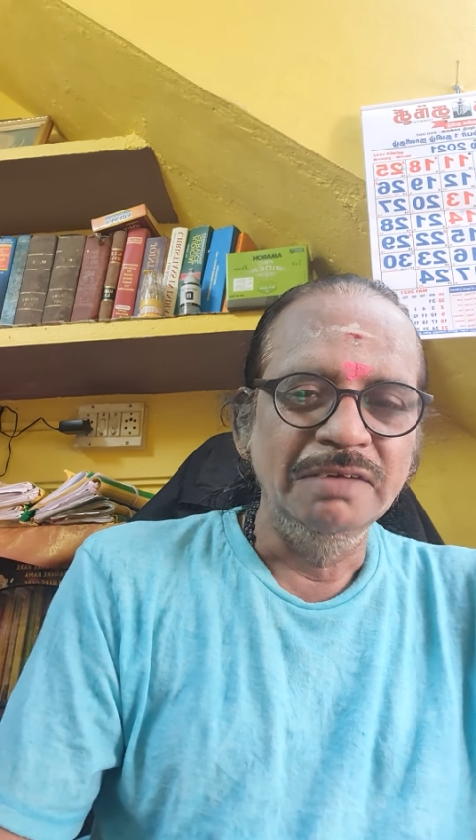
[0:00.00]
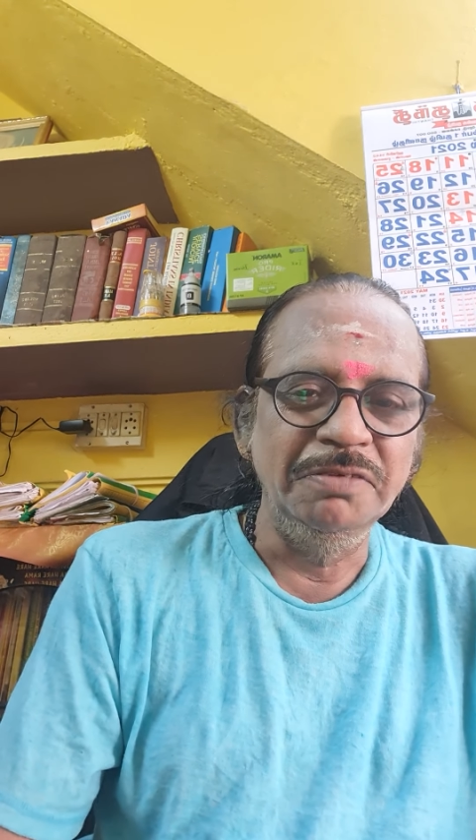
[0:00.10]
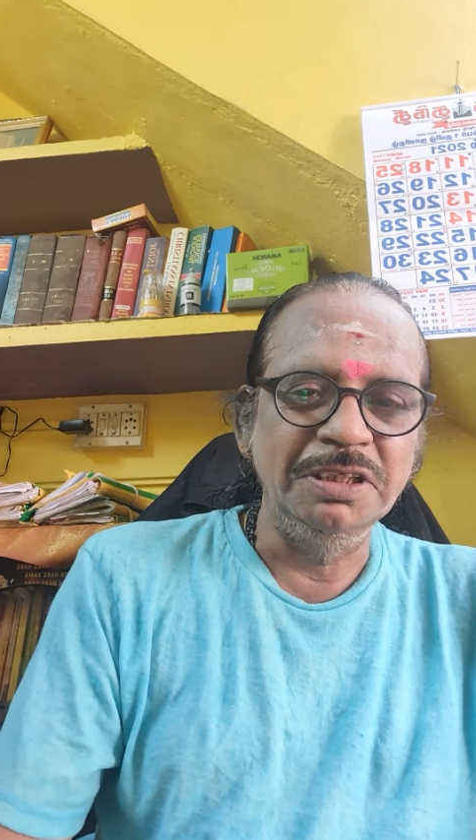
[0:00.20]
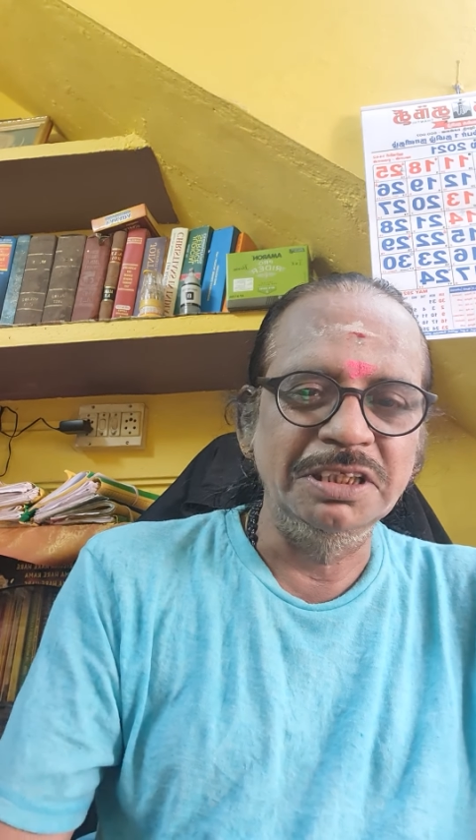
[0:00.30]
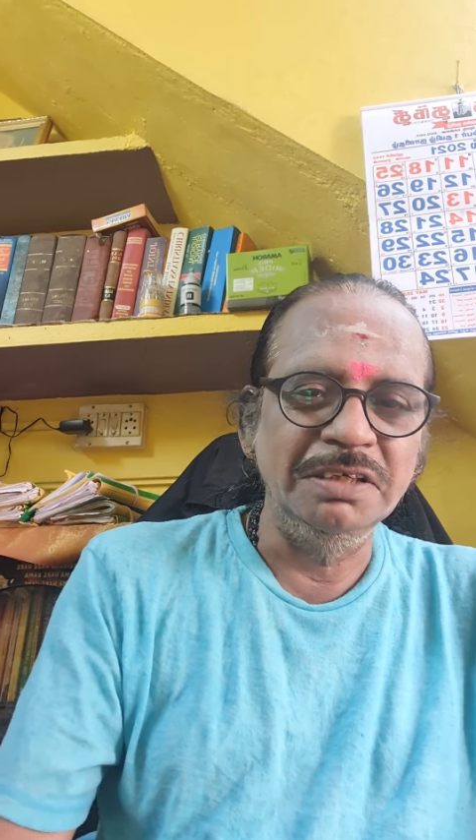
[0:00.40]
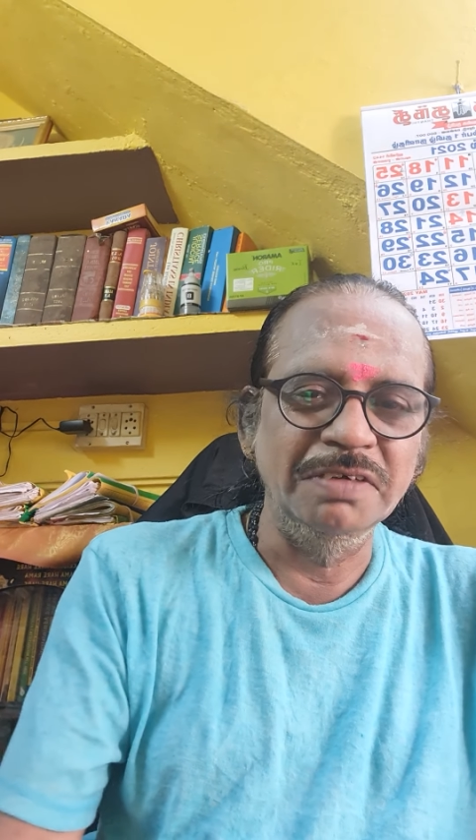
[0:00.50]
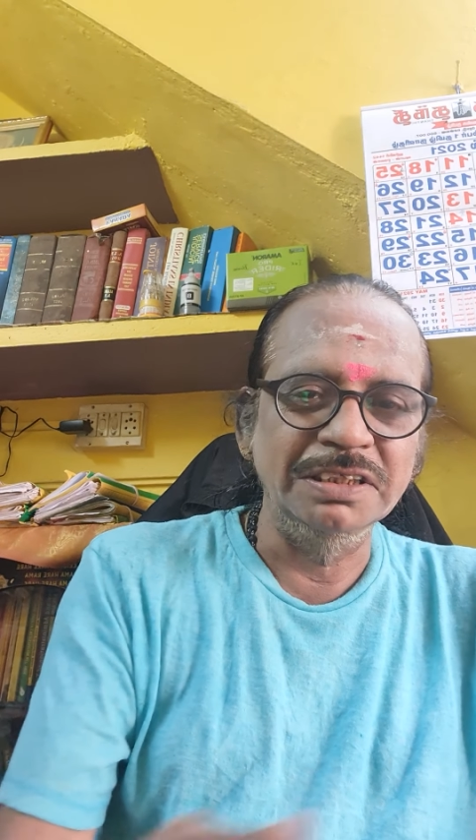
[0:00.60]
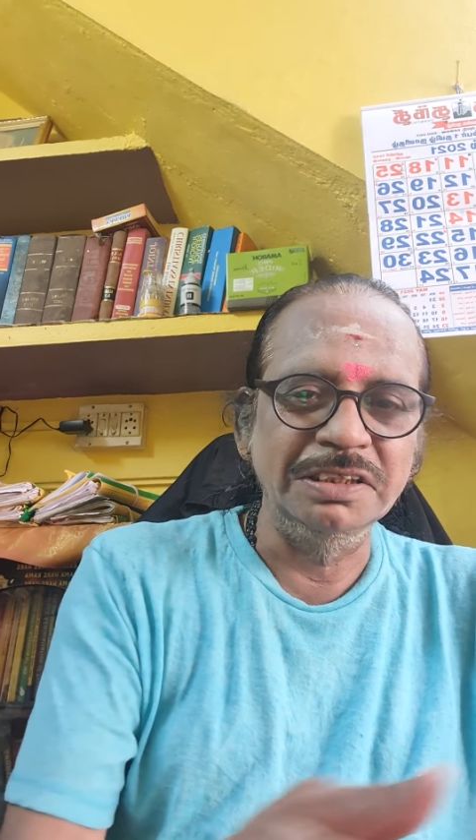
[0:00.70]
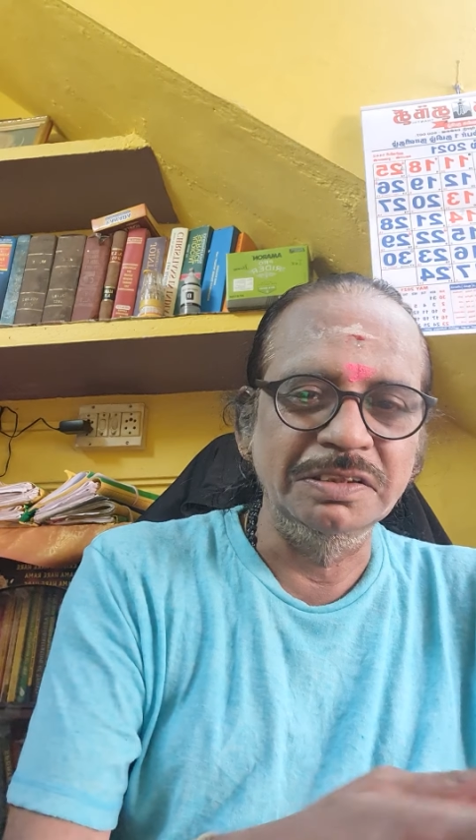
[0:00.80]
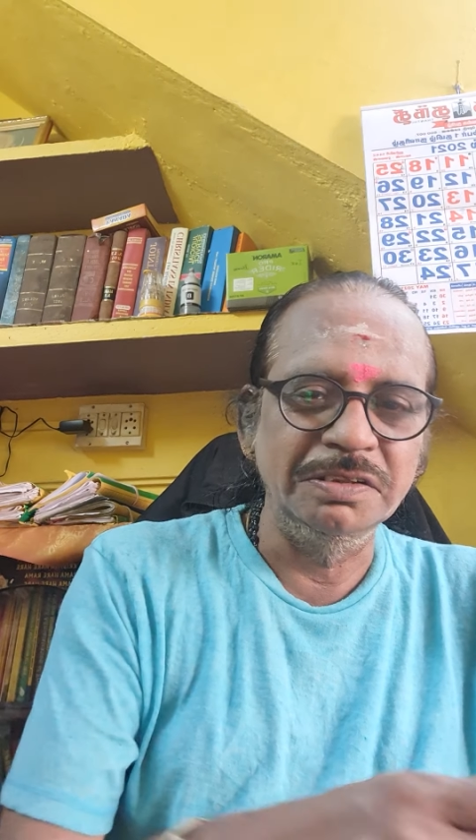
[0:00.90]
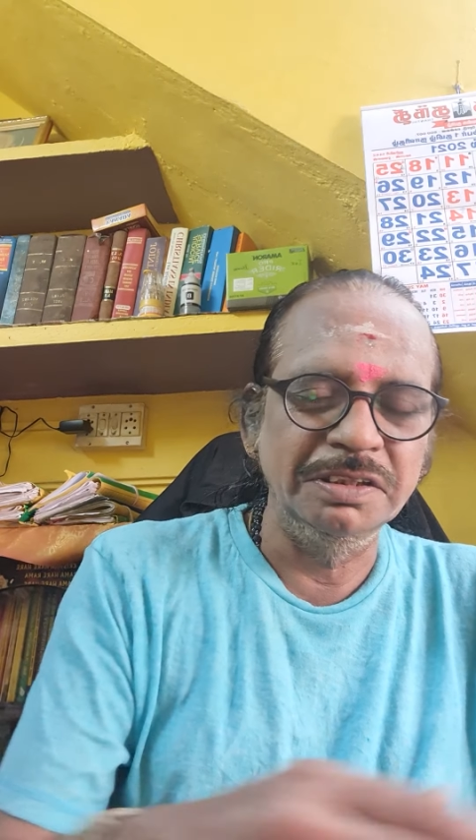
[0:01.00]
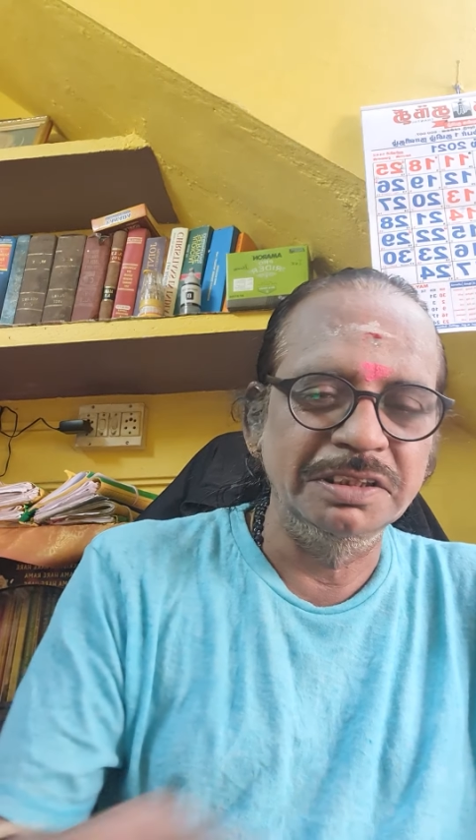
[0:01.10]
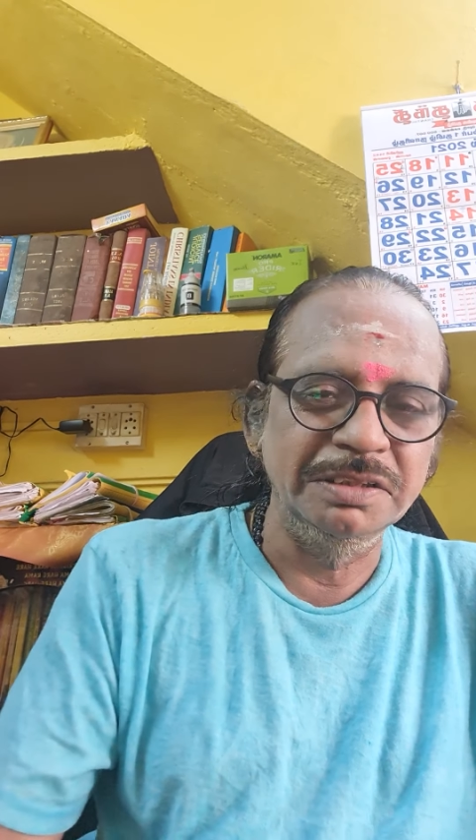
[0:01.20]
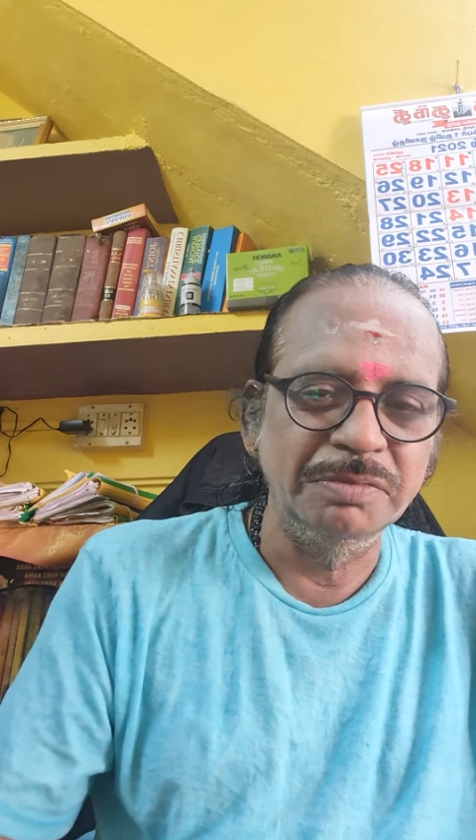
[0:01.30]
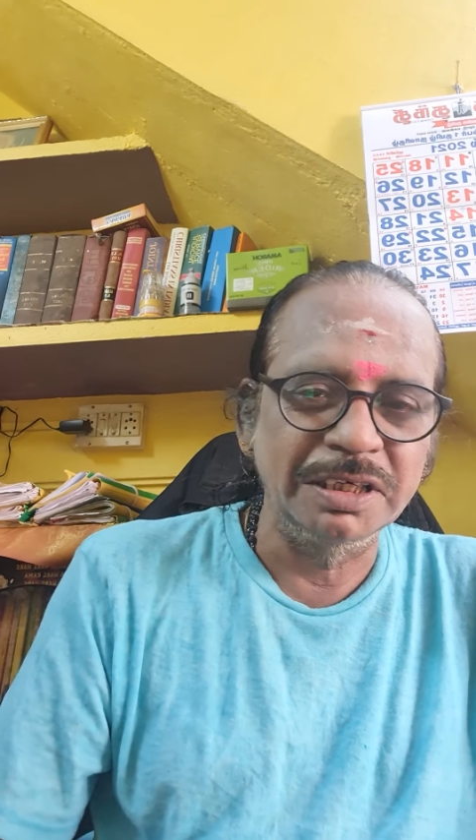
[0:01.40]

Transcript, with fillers: which he was introduced in